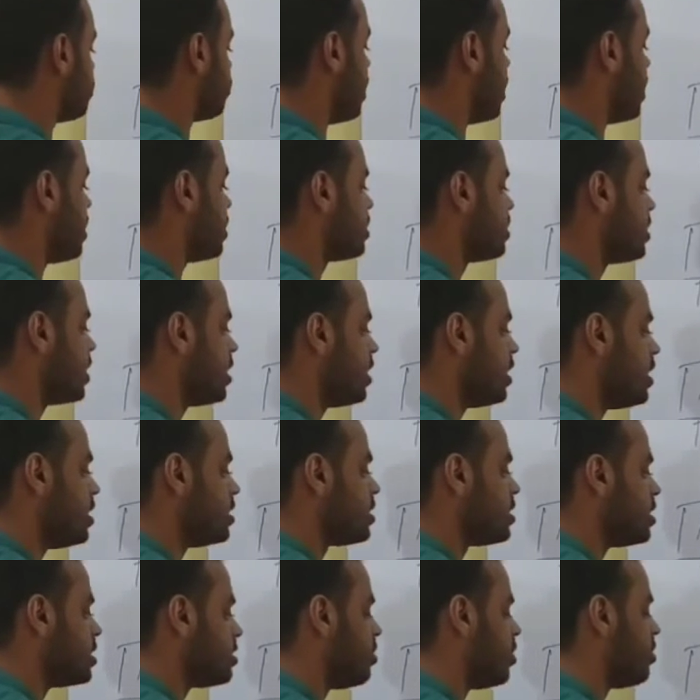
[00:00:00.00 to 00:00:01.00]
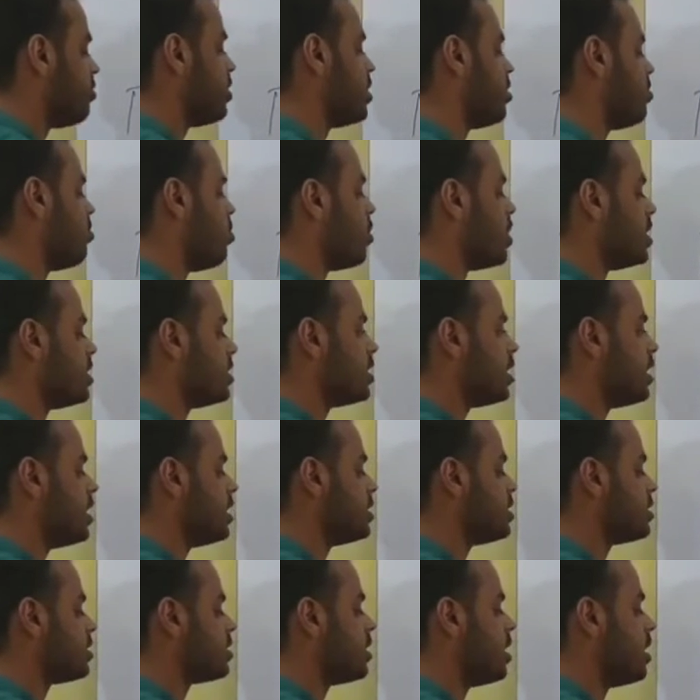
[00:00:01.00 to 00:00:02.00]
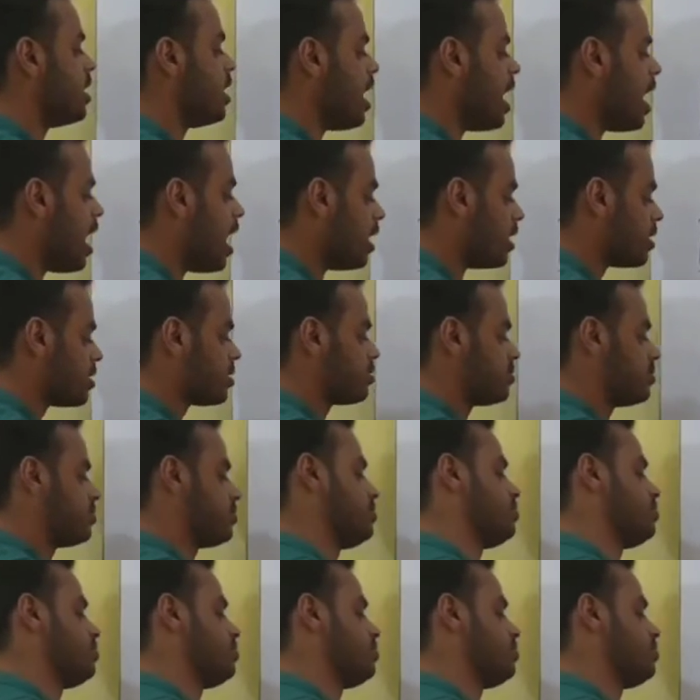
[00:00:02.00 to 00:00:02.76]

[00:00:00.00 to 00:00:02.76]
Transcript: So let us say the distance between the bodies is r.